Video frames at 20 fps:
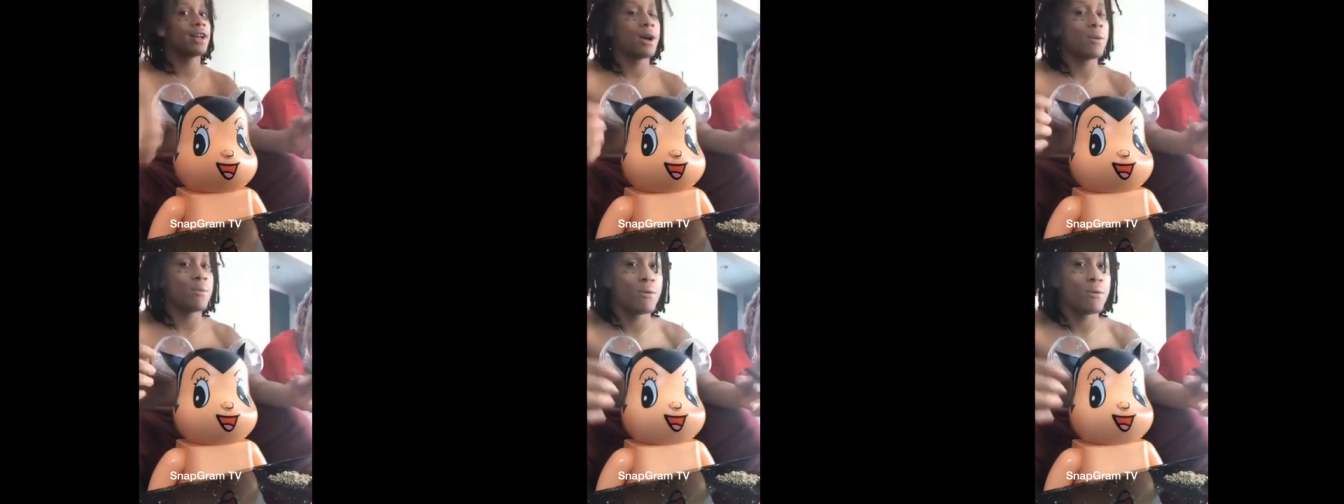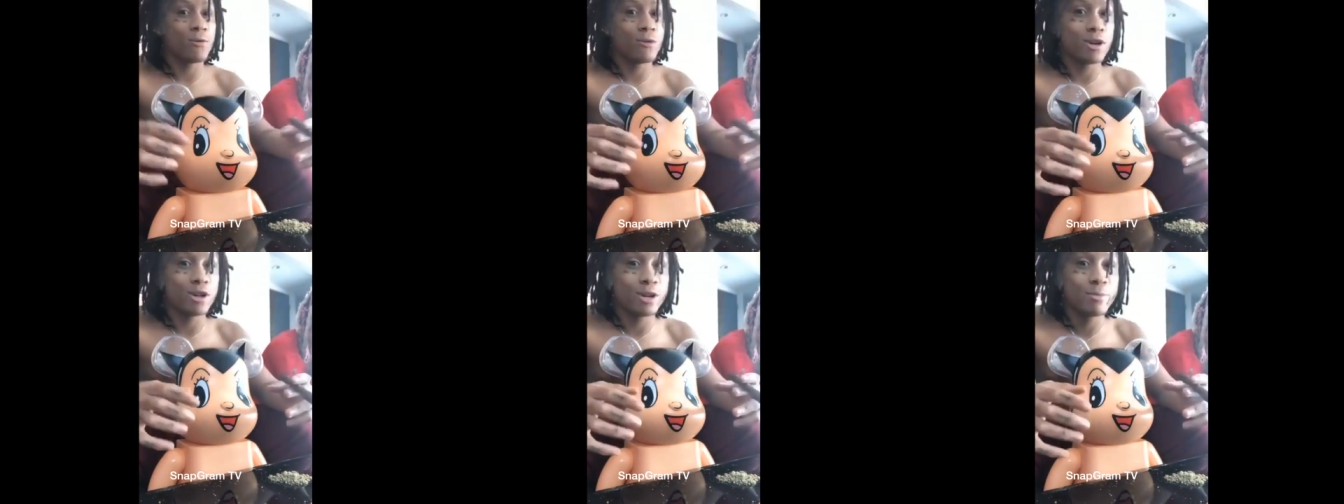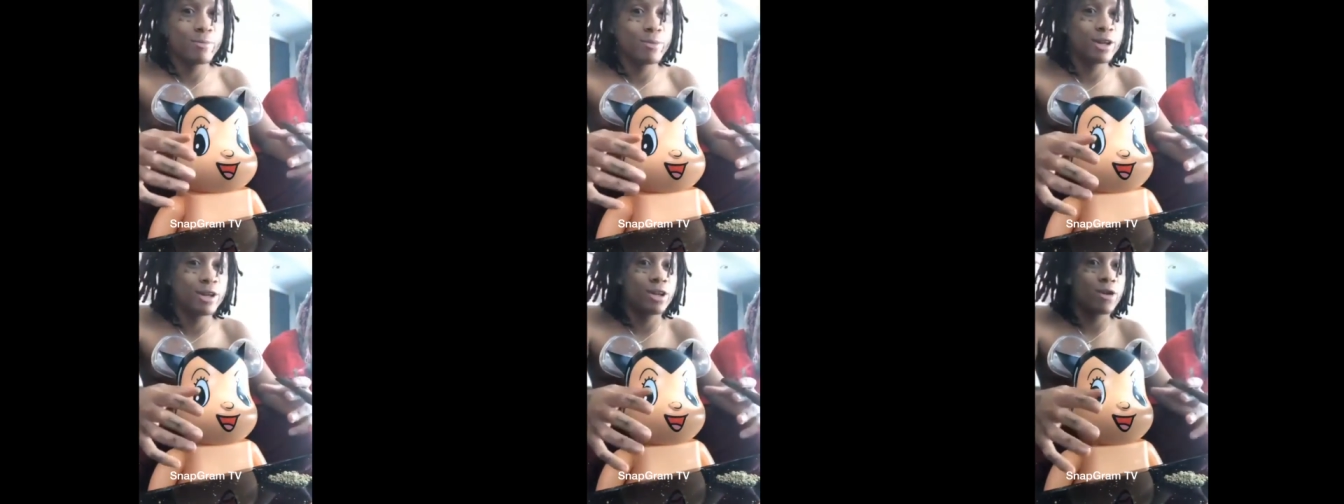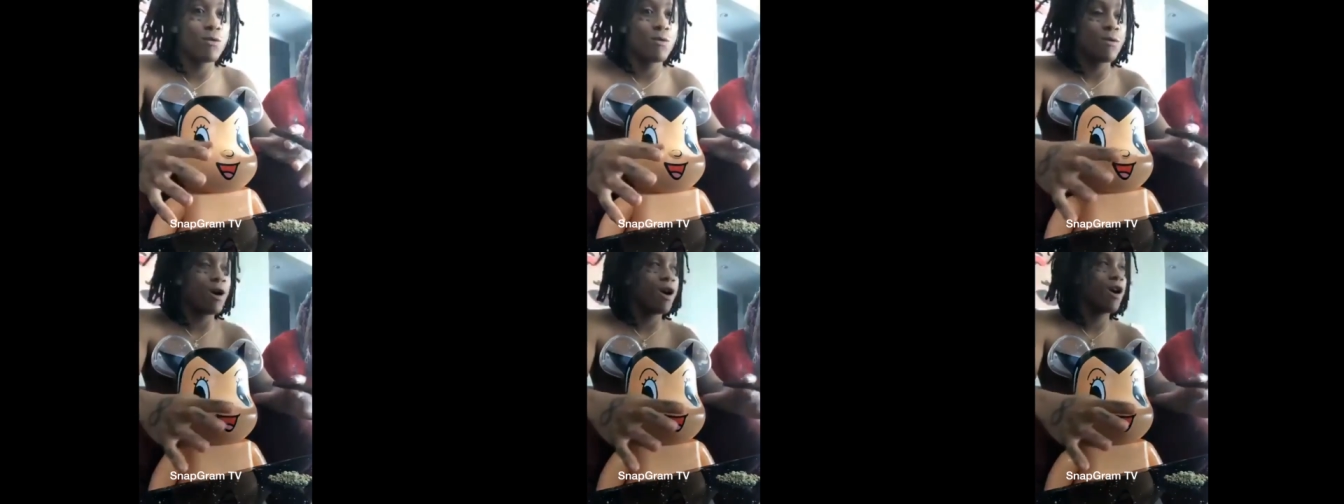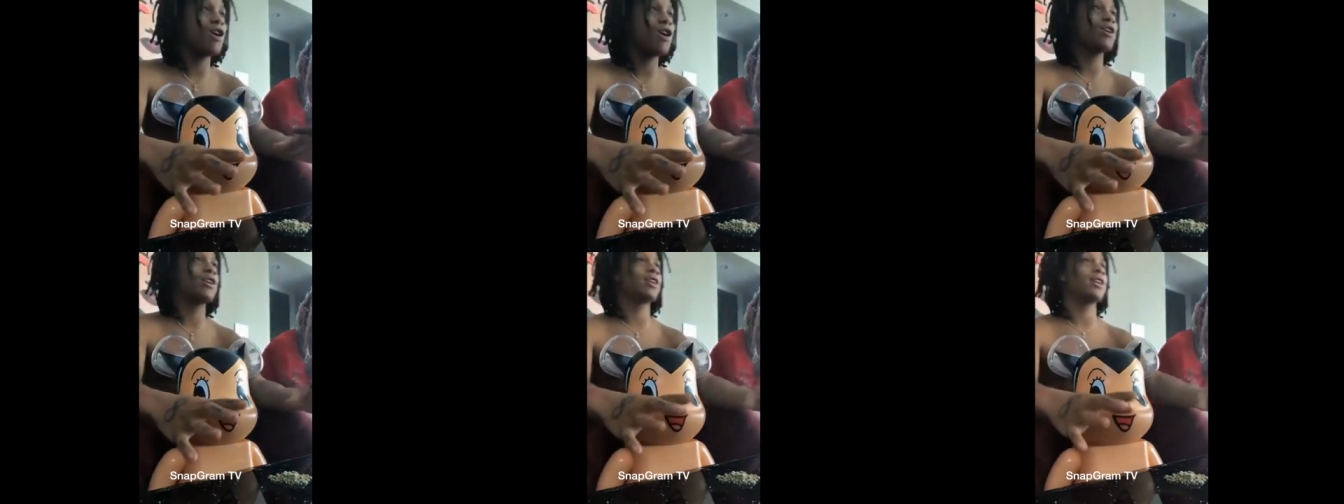I'm gonna really put the
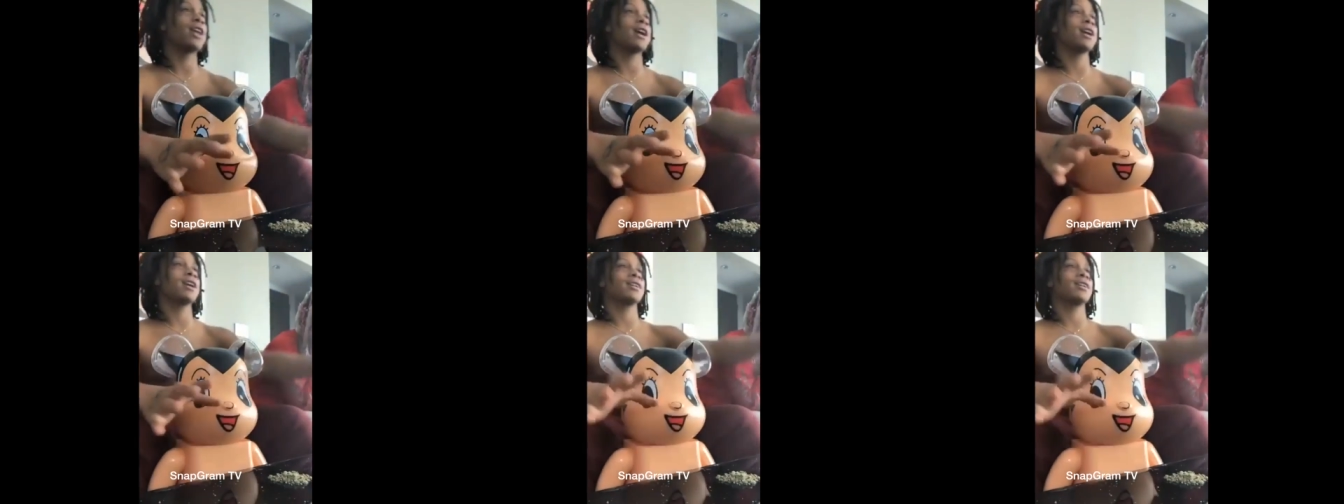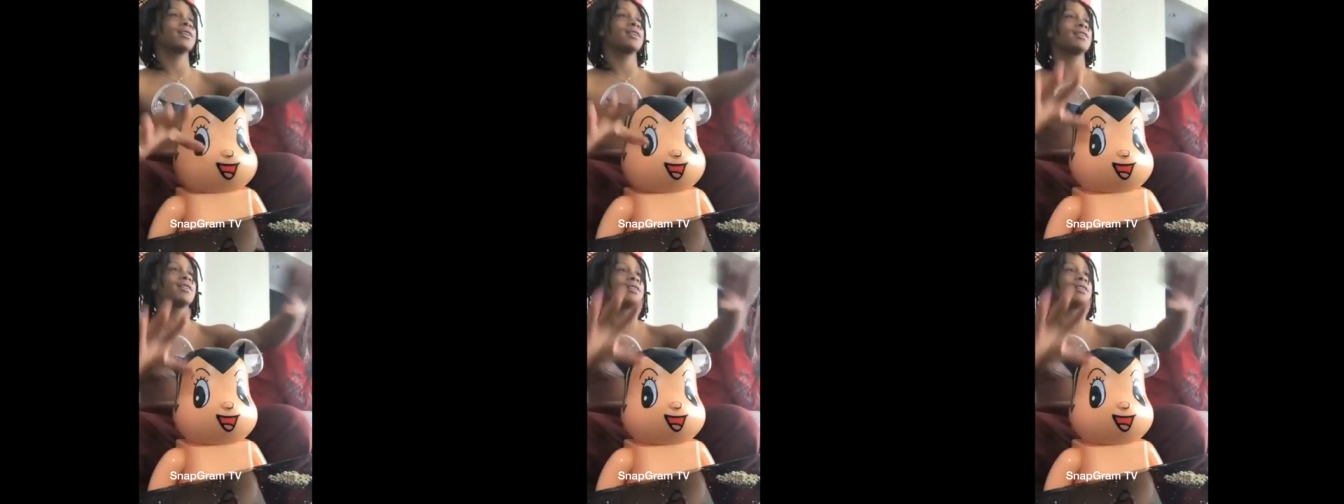walls like